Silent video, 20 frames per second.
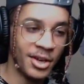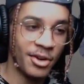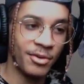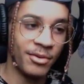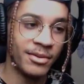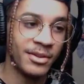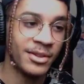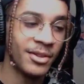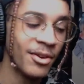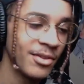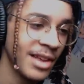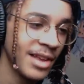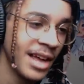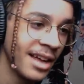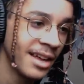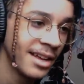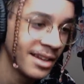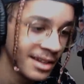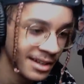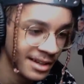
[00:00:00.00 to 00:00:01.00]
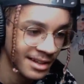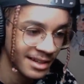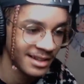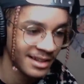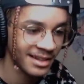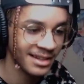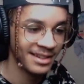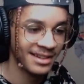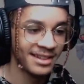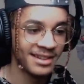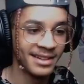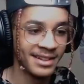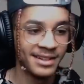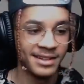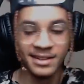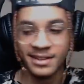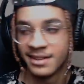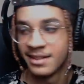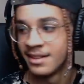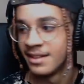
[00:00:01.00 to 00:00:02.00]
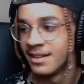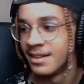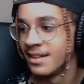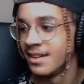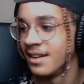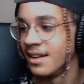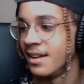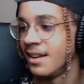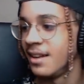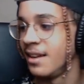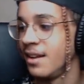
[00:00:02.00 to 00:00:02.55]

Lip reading: I mean, you said that. Someone forced you to.